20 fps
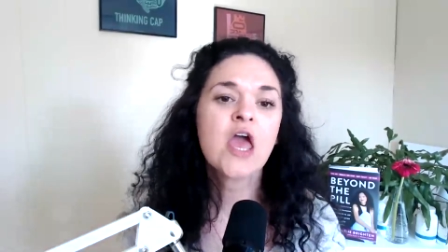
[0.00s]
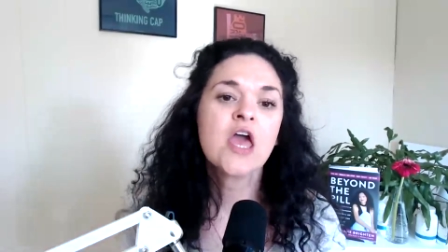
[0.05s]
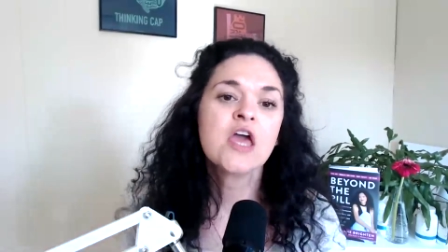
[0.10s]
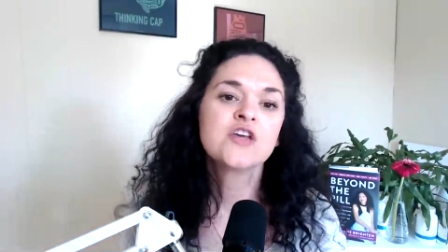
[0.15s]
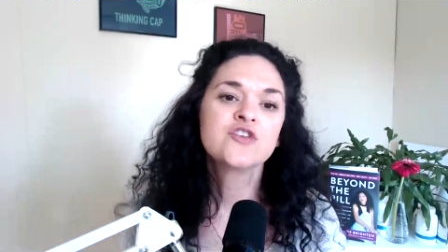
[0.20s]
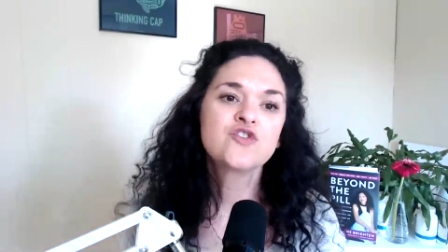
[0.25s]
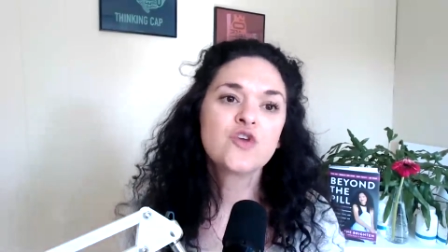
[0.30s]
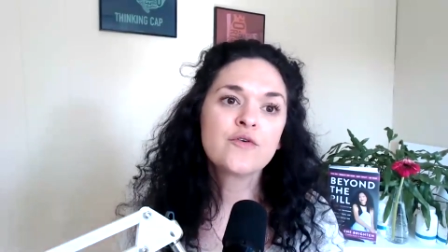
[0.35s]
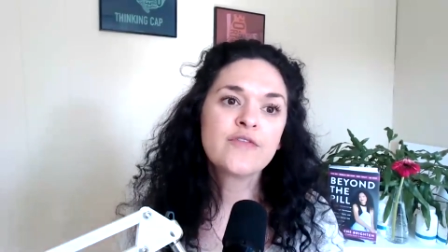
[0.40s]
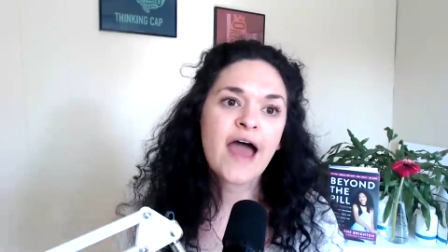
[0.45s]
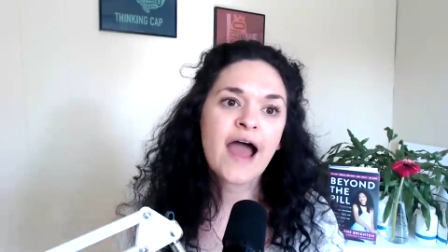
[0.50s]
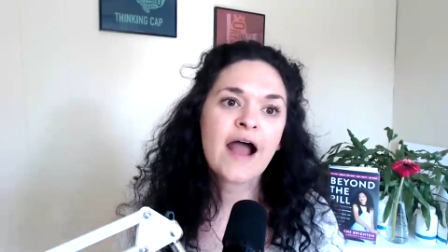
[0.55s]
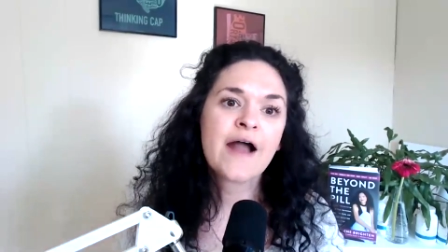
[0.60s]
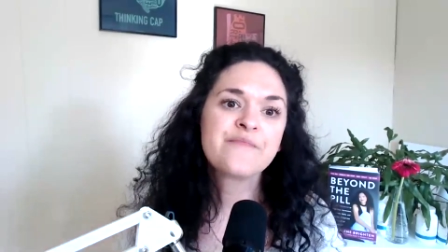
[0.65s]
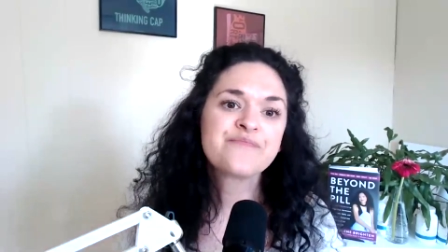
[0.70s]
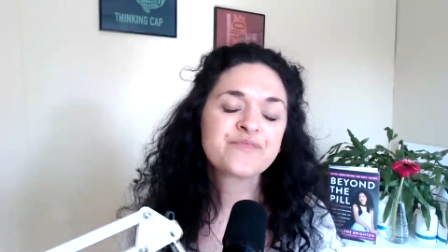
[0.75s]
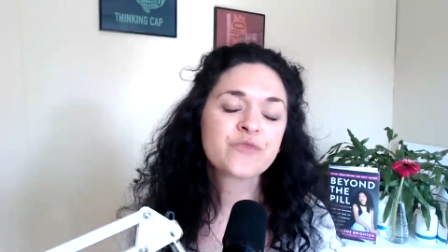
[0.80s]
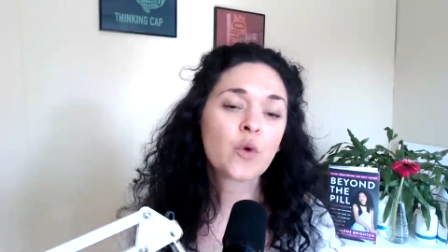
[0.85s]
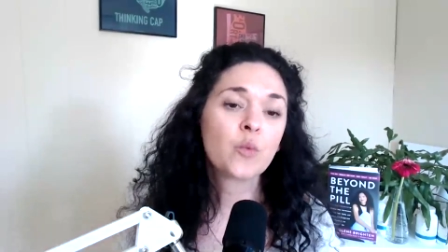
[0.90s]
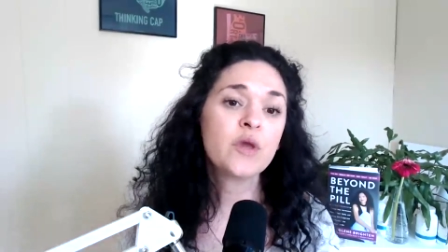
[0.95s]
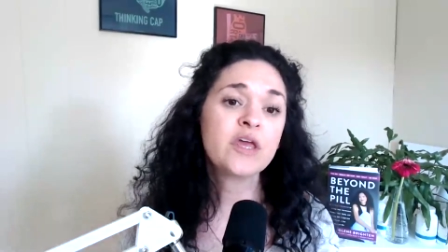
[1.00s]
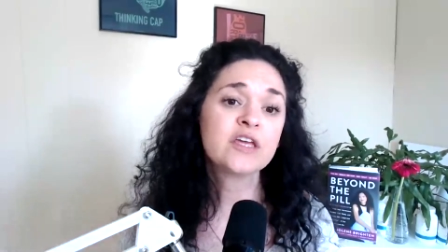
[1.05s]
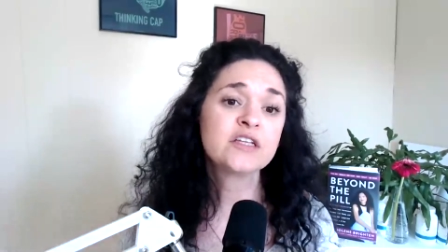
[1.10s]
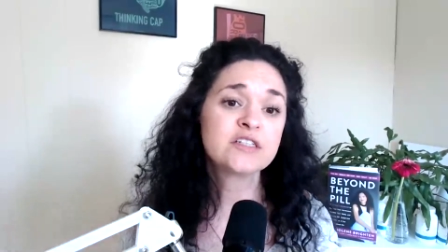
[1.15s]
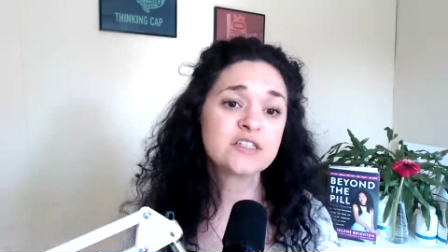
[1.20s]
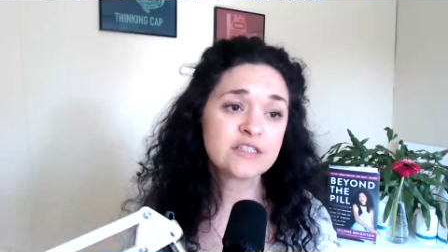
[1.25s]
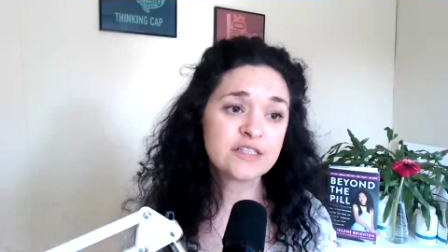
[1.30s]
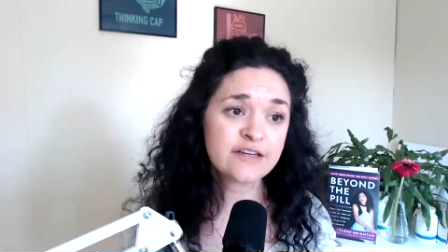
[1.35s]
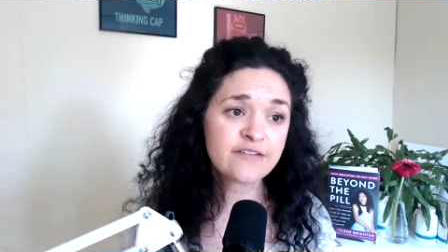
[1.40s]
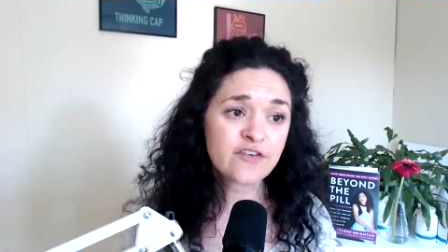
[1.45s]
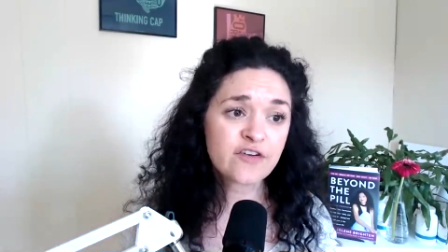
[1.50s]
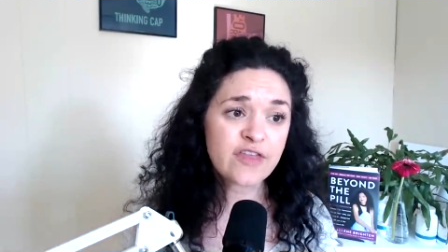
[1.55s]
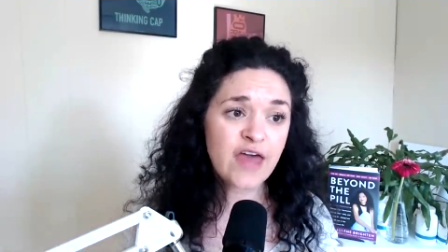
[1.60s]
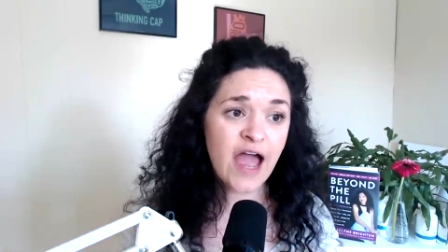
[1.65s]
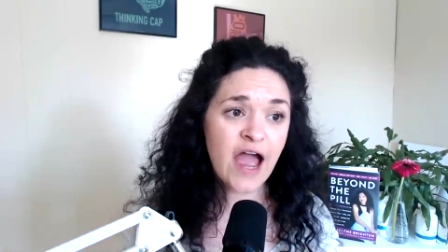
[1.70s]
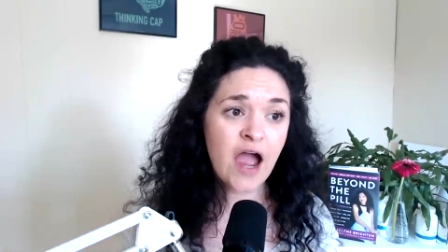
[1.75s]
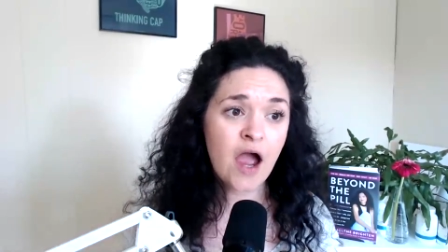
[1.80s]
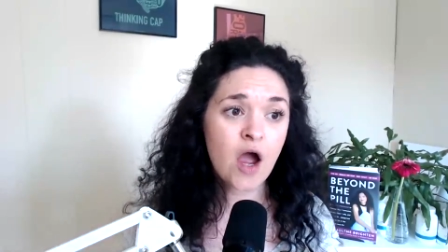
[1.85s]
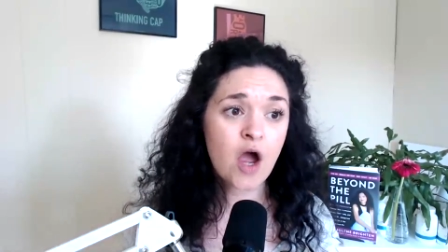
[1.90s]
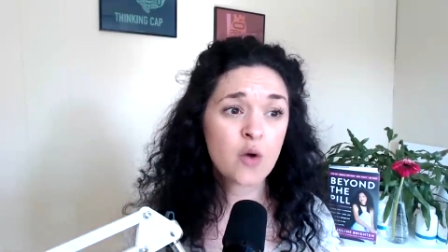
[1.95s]
so that we can deliver
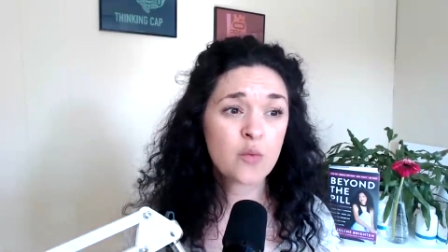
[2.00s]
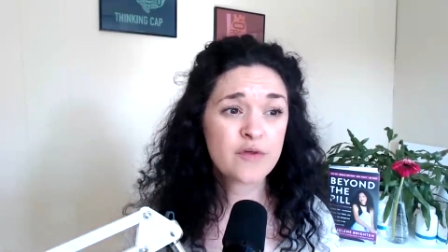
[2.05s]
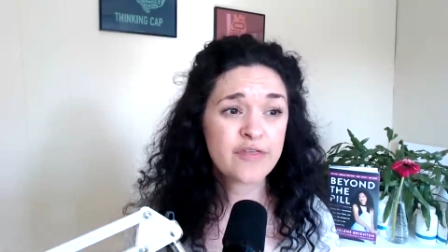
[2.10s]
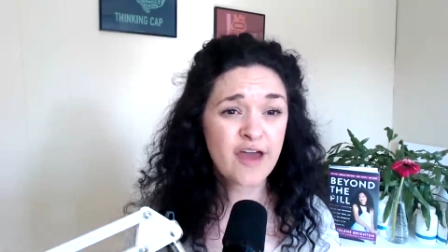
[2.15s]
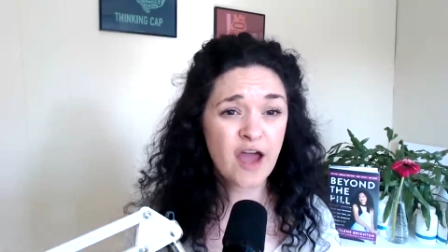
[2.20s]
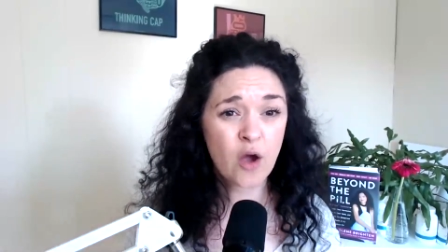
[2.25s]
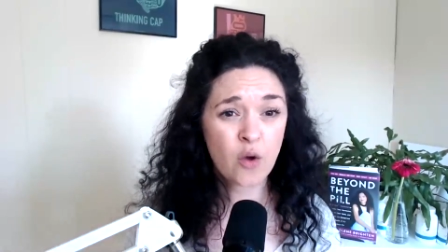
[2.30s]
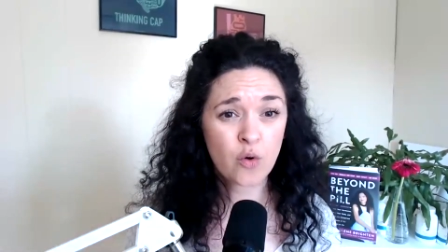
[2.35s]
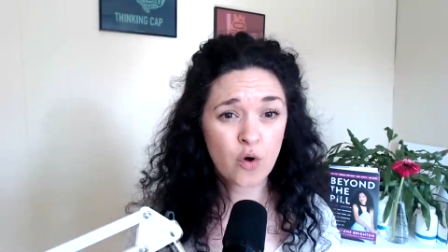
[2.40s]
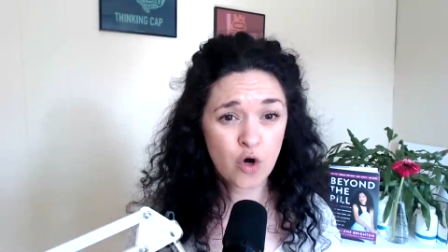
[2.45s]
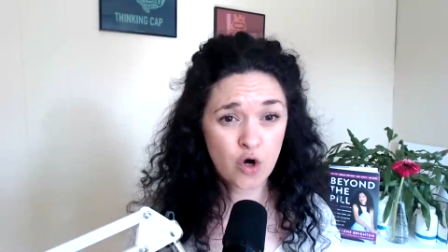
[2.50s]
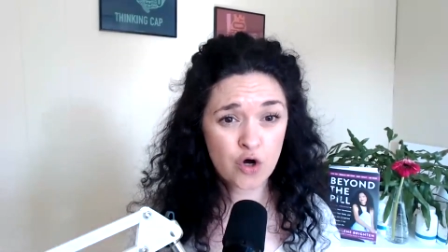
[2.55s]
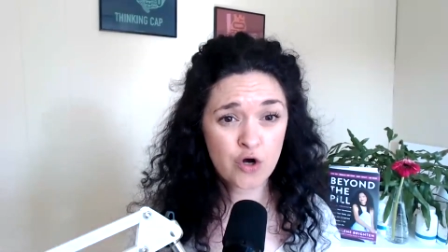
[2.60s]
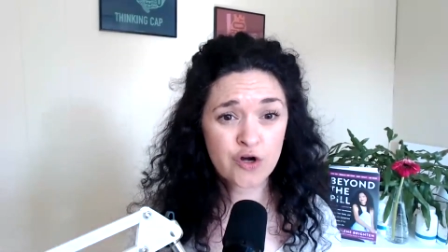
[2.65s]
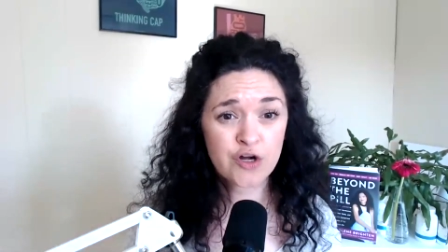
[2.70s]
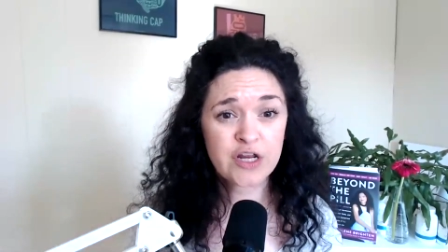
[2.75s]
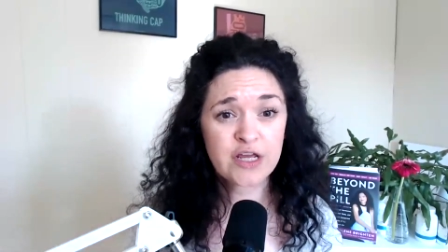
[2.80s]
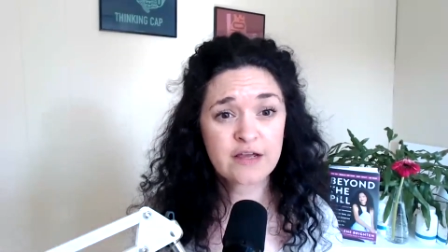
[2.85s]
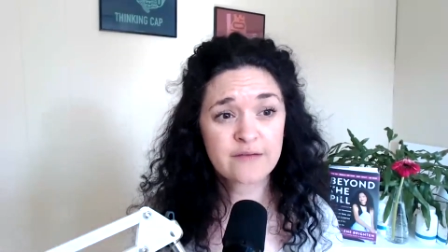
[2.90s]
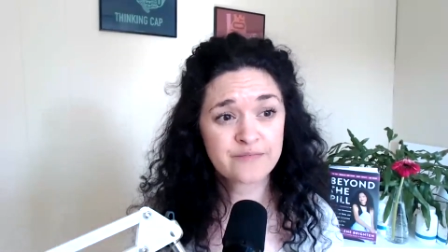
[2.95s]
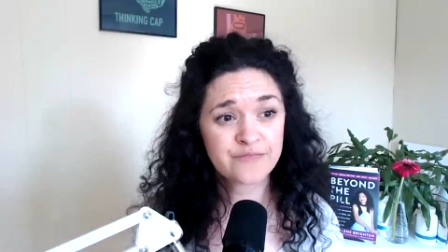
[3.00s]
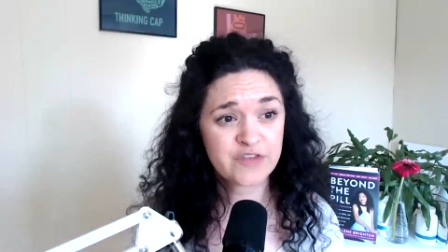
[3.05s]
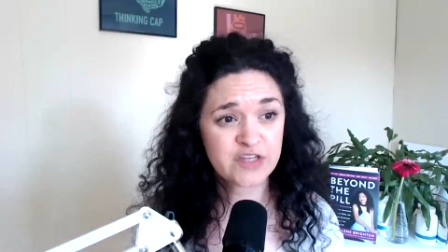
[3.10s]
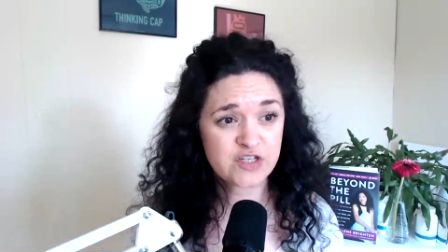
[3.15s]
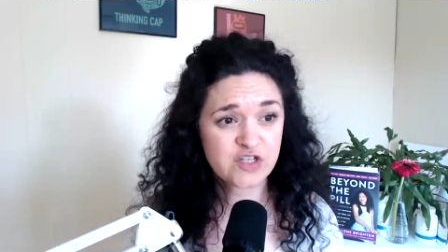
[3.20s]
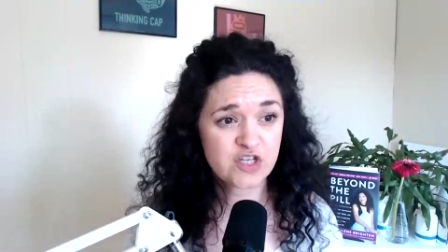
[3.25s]
that without hurting the